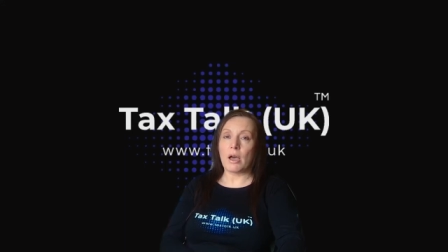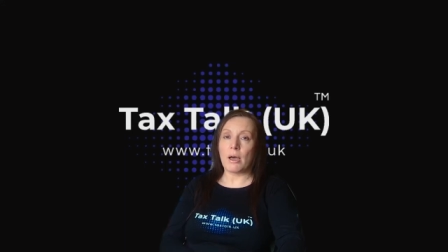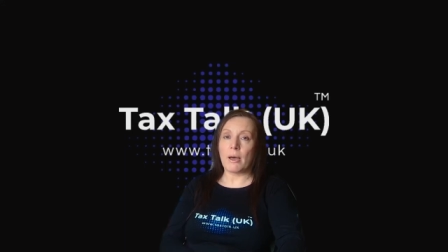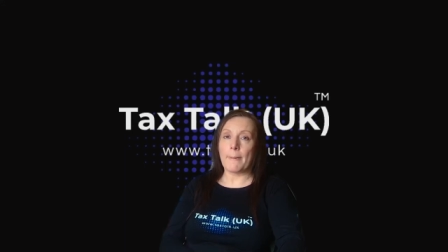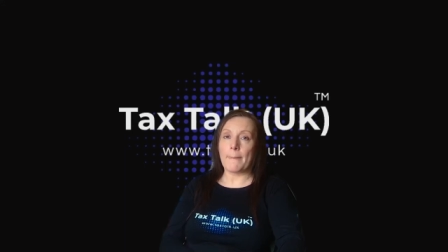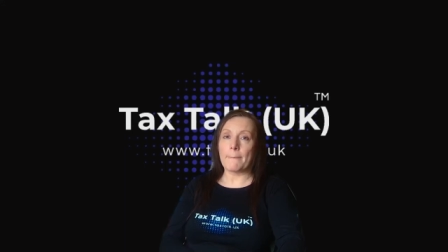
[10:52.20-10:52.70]

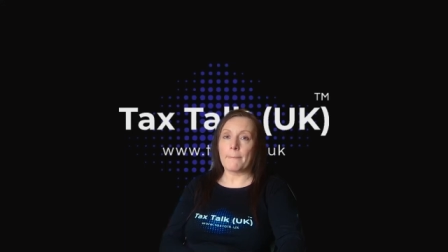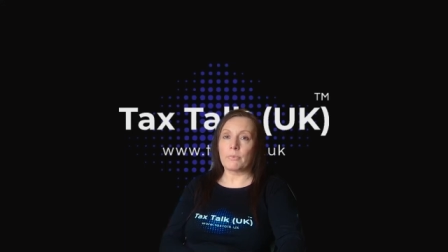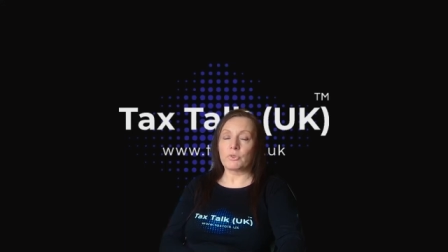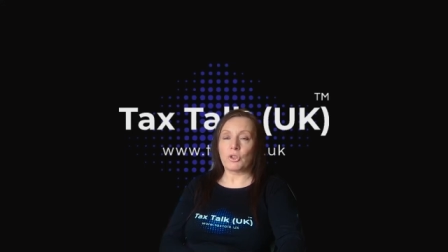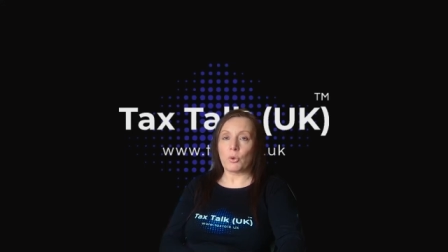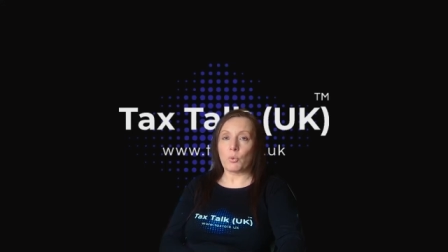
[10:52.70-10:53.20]
um,
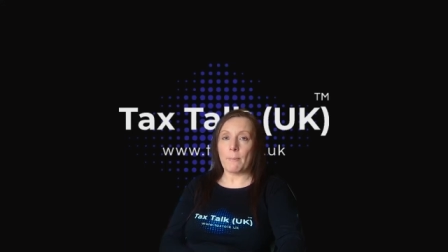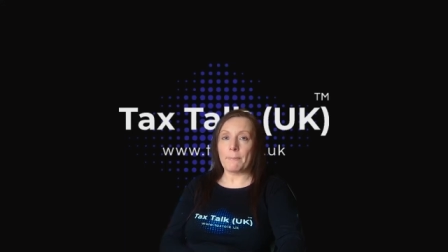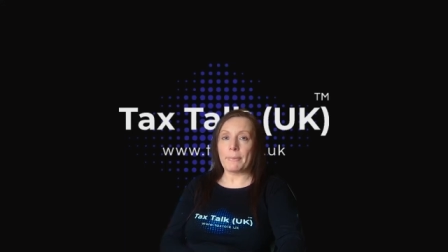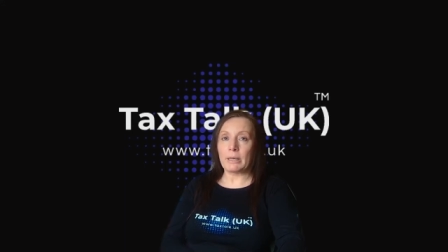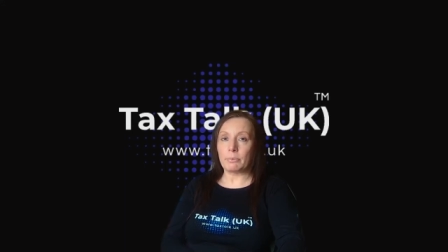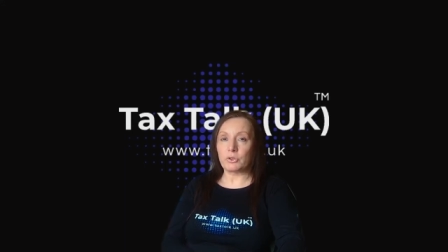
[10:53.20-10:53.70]
so that when
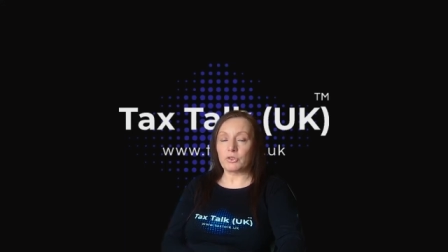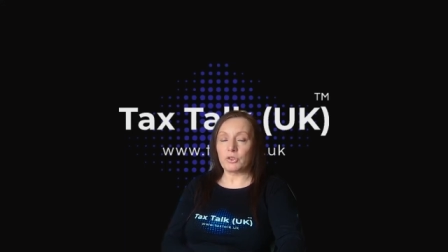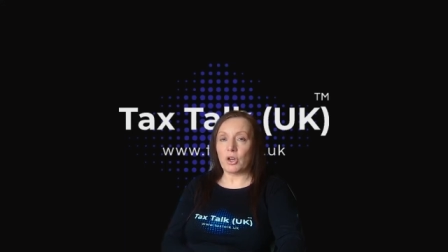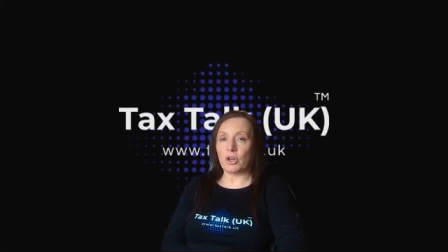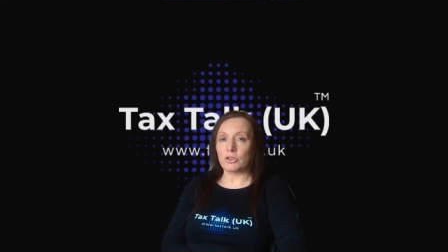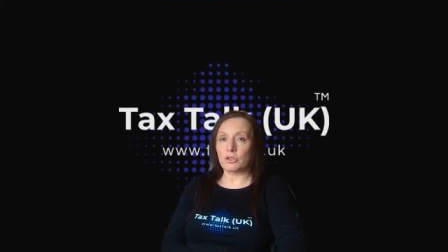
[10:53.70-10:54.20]
people
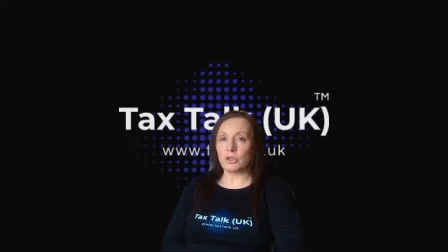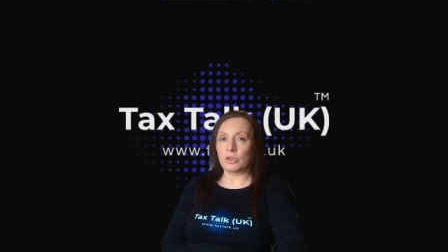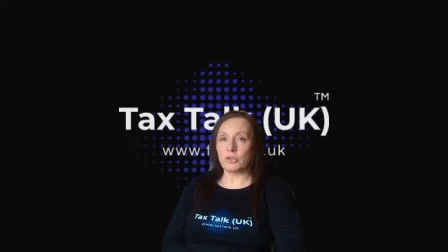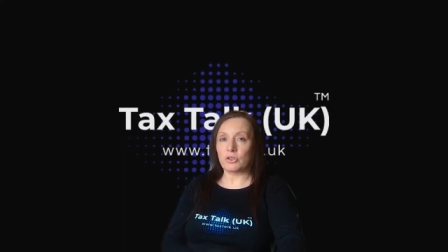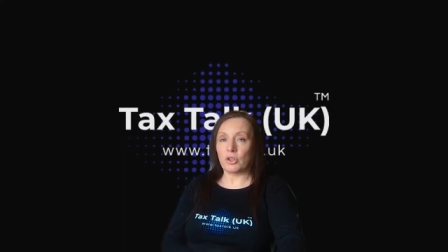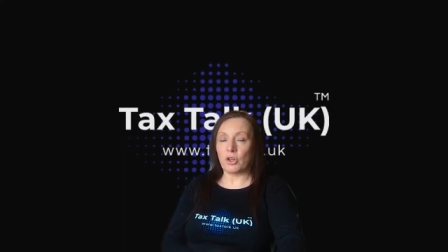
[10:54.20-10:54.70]
search
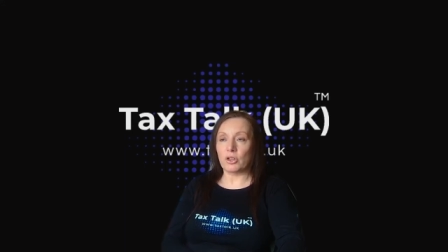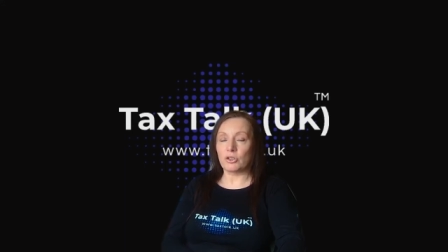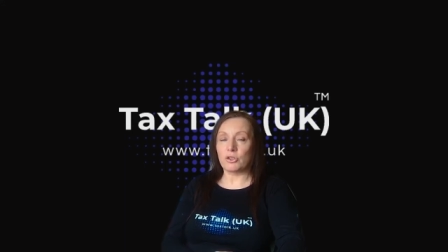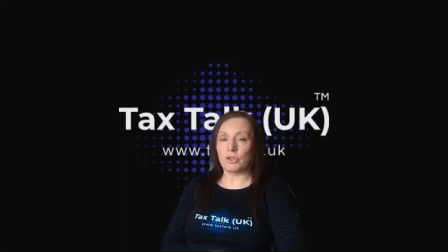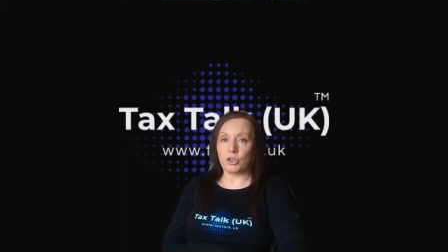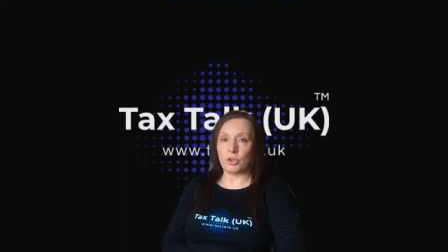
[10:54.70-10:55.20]

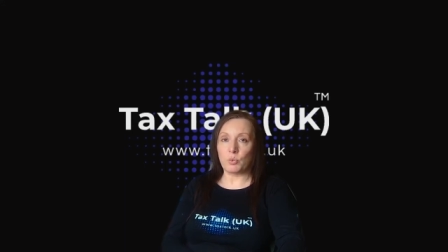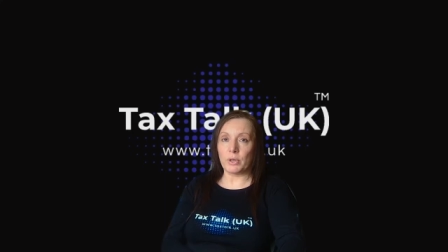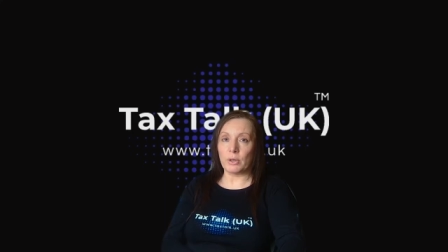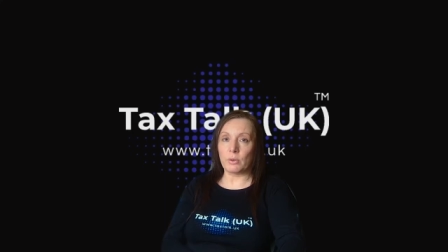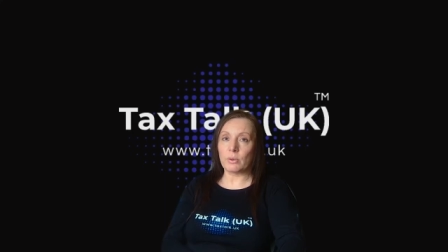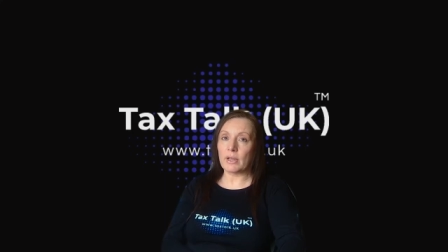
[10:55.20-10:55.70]
search that you
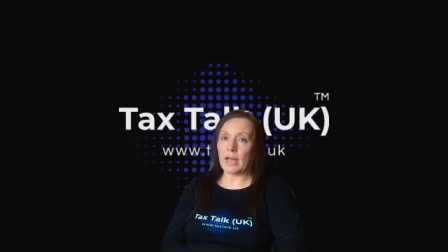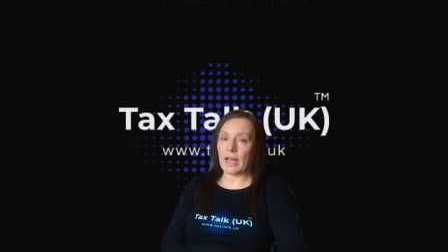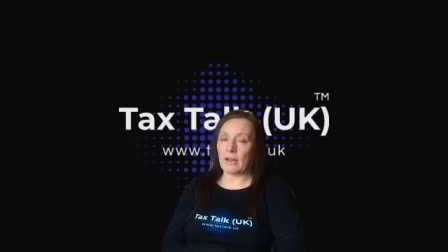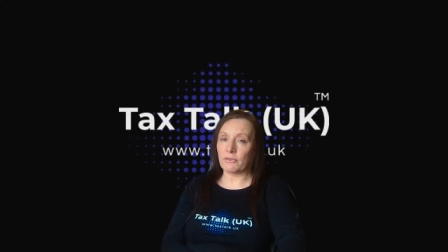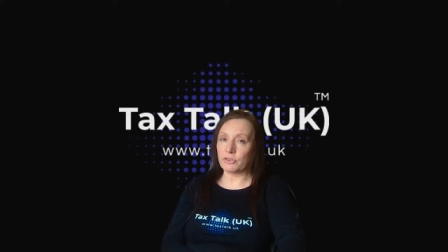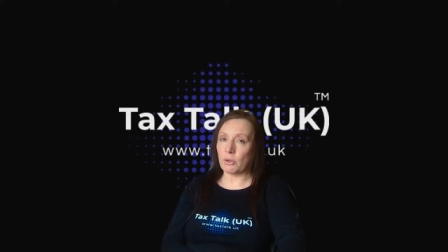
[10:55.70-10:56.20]
will
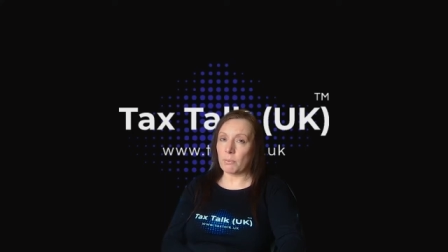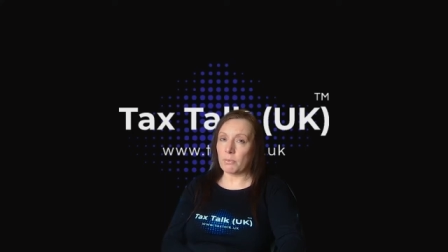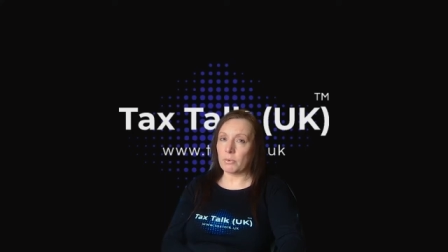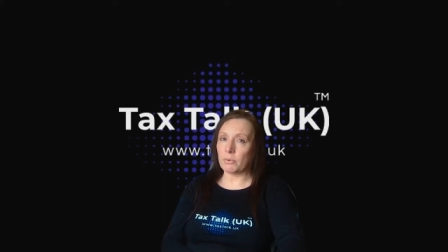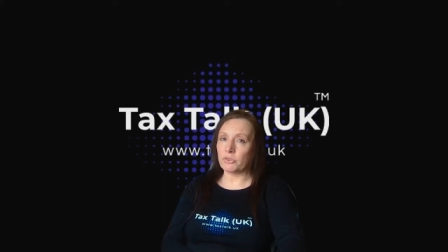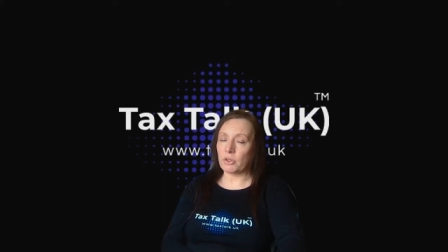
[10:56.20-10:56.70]
have
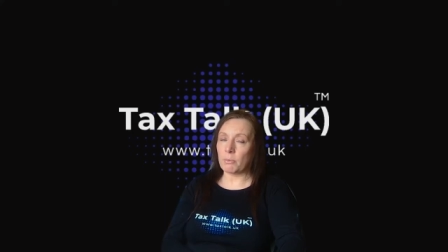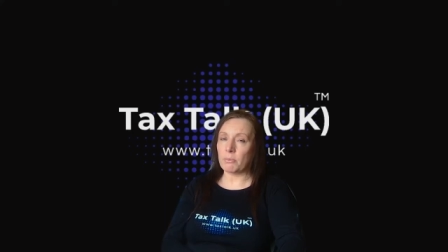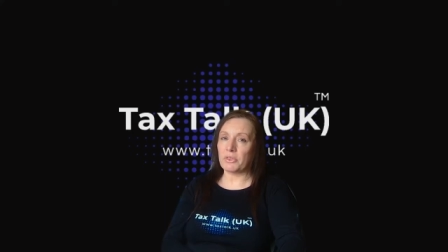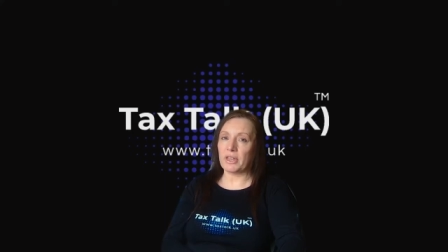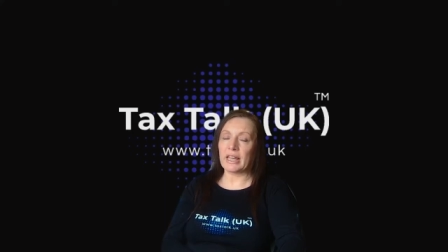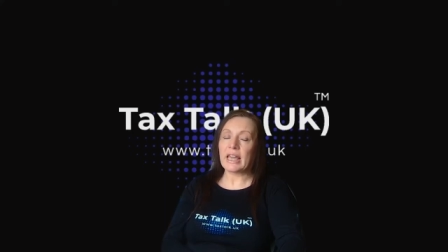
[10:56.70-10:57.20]
some
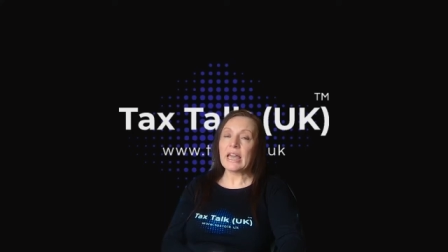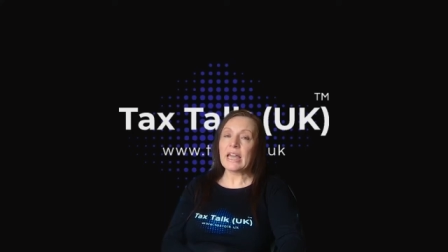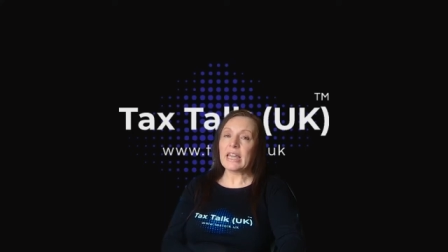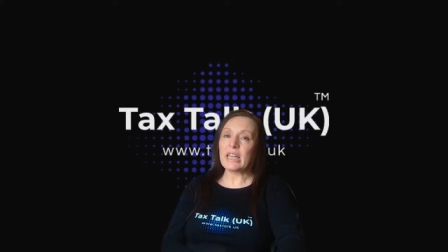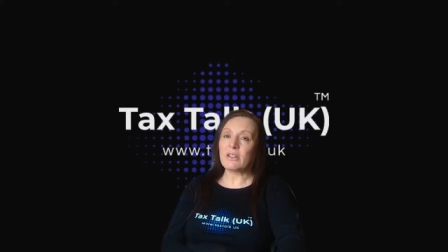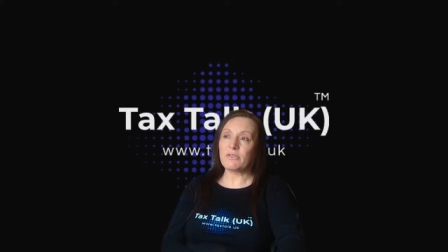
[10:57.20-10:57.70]
something,
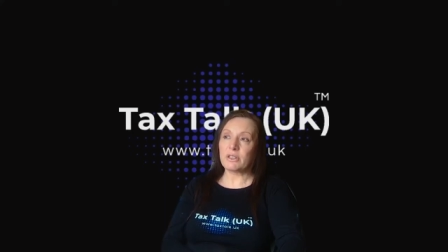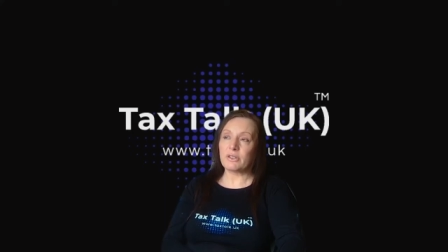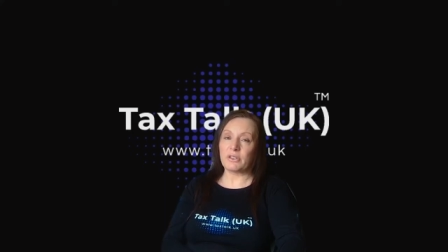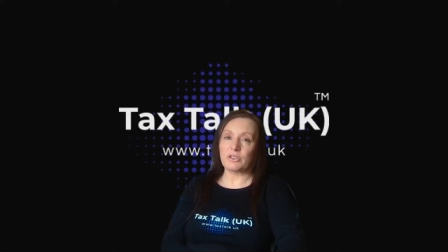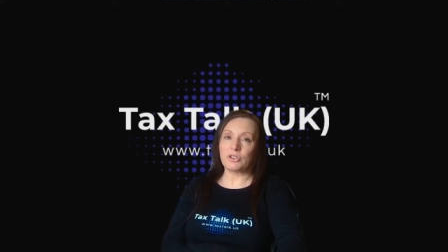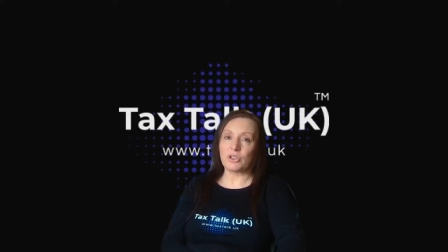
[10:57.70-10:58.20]
even
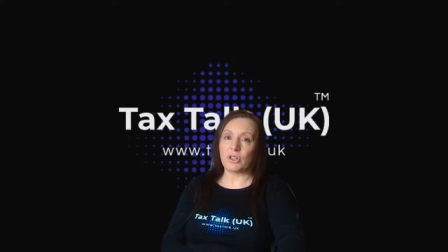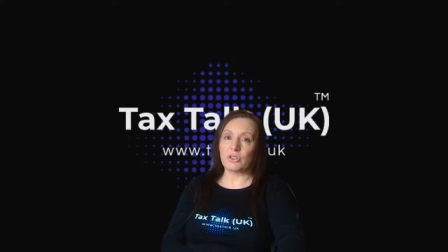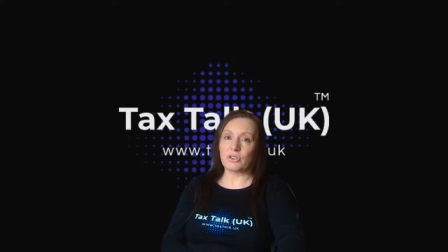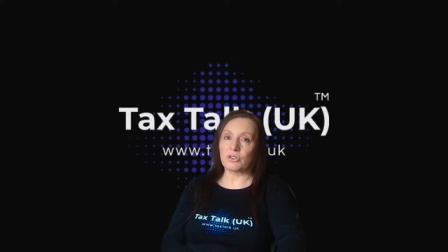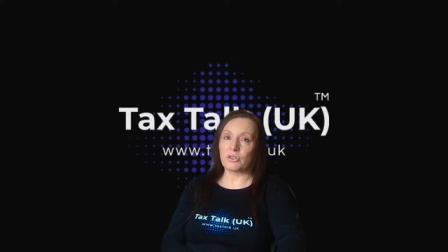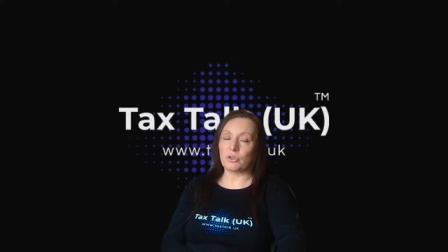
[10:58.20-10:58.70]
if it's
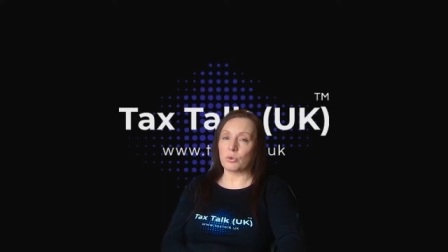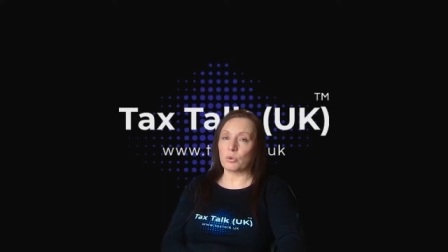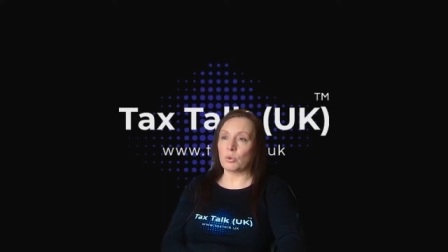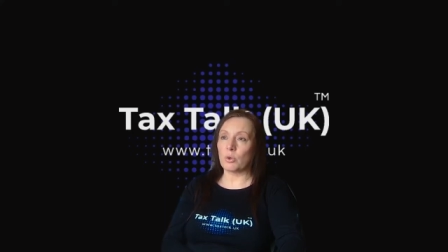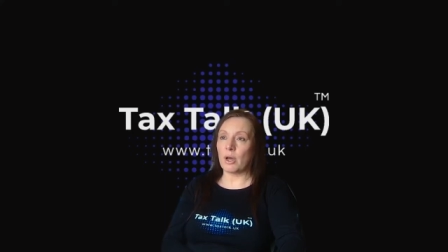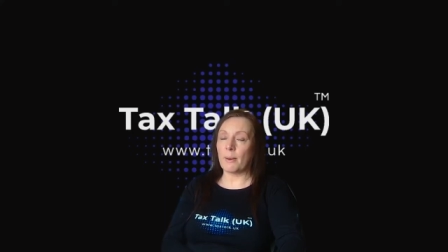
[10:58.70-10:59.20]
just
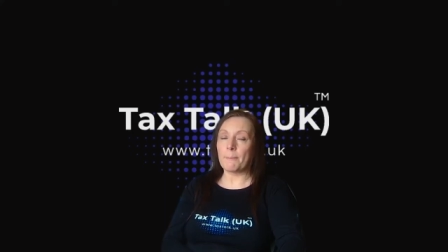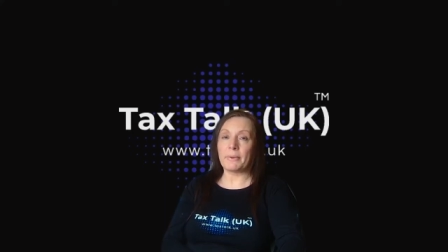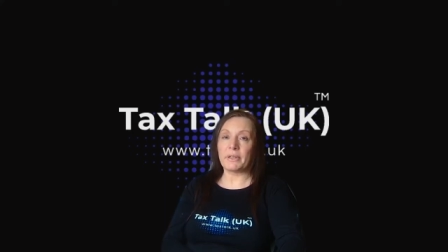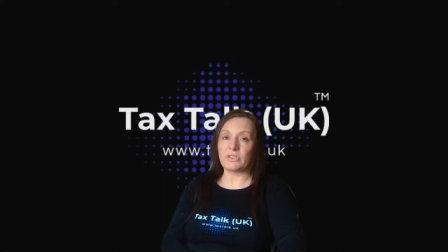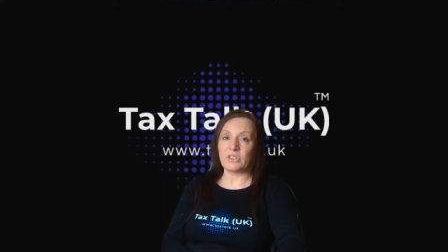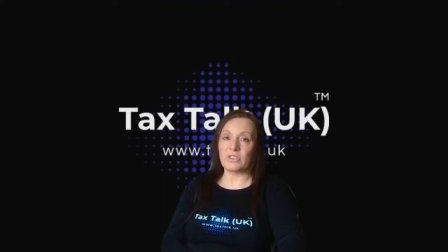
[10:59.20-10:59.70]
your um,
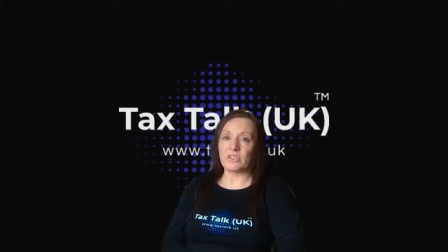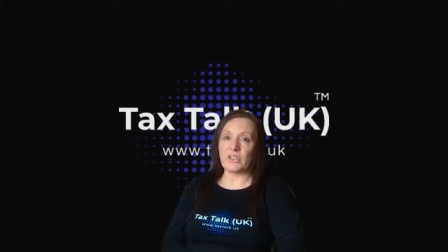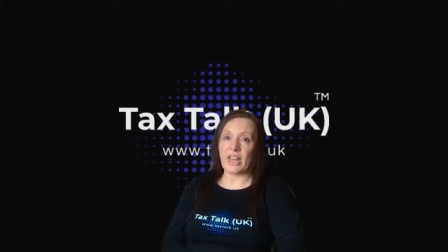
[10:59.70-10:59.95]
business